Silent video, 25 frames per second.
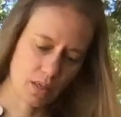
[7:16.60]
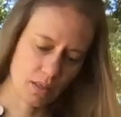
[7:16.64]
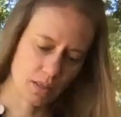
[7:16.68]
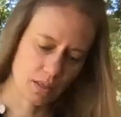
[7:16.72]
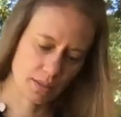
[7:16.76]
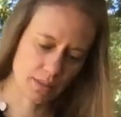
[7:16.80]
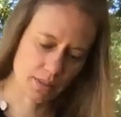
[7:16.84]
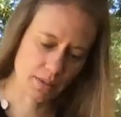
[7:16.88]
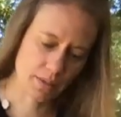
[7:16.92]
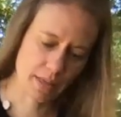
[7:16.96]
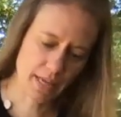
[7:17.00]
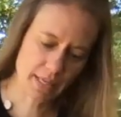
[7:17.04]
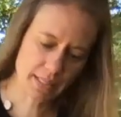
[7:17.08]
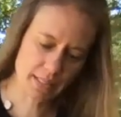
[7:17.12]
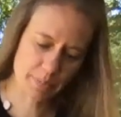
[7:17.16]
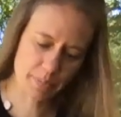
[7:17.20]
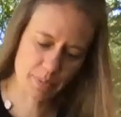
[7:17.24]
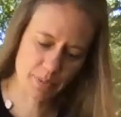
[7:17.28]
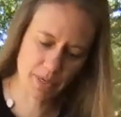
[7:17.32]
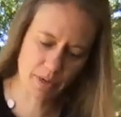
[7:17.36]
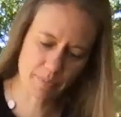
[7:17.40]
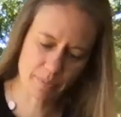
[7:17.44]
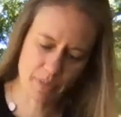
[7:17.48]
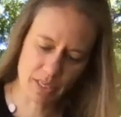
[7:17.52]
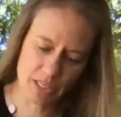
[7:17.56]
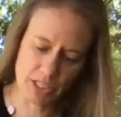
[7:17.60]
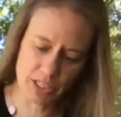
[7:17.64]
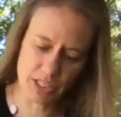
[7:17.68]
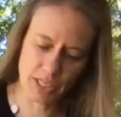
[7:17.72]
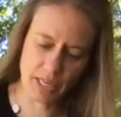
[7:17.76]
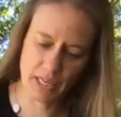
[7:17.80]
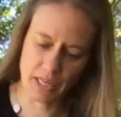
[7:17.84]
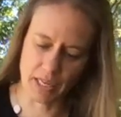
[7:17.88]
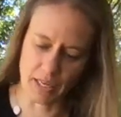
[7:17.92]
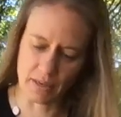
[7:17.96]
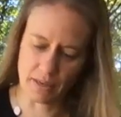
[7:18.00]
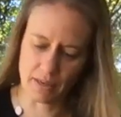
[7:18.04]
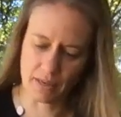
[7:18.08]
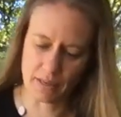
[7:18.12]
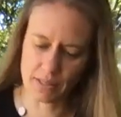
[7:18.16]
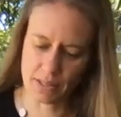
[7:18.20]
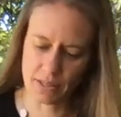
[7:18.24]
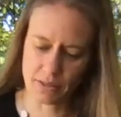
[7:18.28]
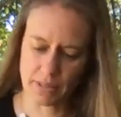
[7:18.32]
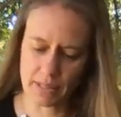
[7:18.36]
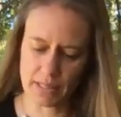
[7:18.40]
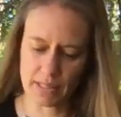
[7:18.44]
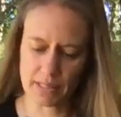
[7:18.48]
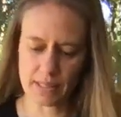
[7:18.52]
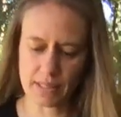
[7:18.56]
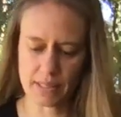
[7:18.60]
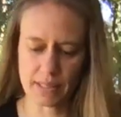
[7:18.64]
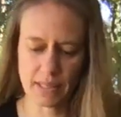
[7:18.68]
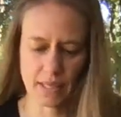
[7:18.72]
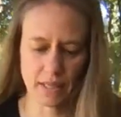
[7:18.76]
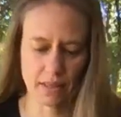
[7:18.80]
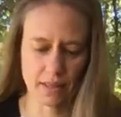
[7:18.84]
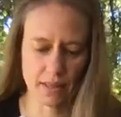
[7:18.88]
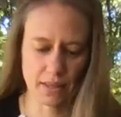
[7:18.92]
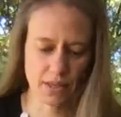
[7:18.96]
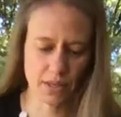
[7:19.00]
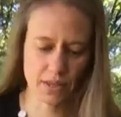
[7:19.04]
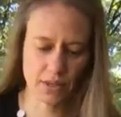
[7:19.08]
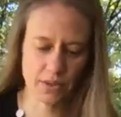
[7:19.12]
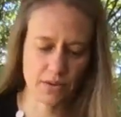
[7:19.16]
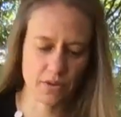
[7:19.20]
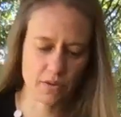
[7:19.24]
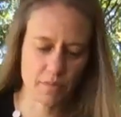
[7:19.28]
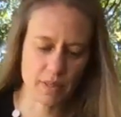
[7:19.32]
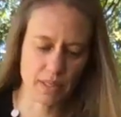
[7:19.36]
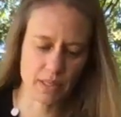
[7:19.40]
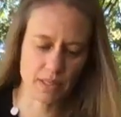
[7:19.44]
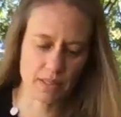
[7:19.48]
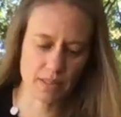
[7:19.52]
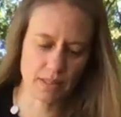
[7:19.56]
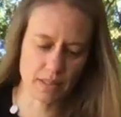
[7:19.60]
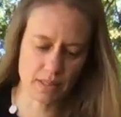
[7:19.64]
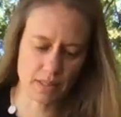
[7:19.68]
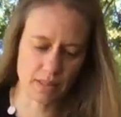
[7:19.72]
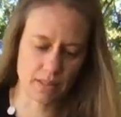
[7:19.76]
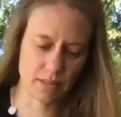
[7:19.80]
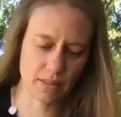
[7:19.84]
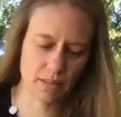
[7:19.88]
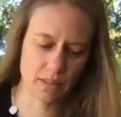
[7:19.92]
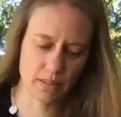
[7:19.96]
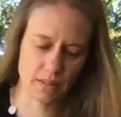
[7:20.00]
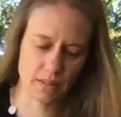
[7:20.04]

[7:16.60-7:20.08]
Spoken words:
So that's pretty much it. As you can see, the cube is